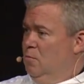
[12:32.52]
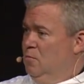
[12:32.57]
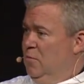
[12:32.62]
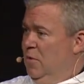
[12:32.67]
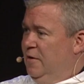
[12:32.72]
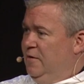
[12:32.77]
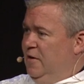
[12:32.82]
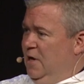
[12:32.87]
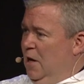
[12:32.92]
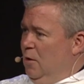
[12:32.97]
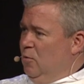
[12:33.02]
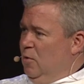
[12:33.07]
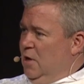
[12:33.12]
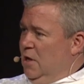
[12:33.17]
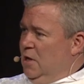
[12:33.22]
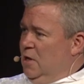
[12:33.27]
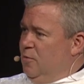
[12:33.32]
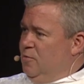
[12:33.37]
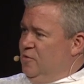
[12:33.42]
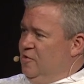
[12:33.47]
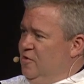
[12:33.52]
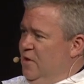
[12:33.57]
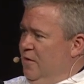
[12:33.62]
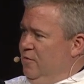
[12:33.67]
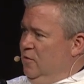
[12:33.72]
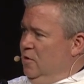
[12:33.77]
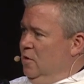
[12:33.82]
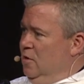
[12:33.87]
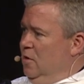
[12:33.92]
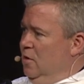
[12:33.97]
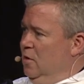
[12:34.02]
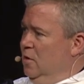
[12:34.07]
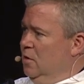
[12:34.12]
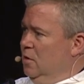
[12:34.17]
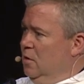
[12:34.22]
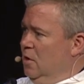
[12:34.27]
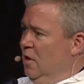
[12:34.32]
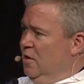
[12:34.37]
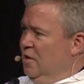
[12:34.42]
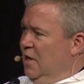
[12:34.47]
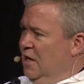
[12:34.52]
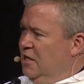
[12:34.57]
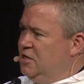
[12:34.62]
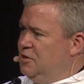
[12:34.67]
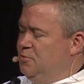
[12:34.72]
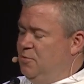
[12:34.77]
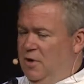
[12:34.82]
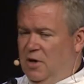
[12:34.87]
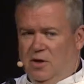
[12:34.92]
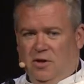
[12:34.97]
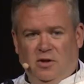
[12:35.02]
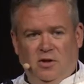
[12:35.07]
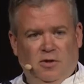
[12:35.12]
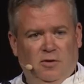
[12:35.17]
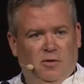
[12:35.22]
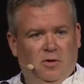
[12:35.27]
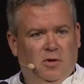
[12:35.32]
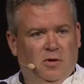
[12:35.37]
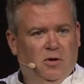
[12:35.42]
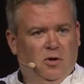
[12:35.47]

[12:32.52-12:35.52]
But at the end, we ended up just having a nice meal and a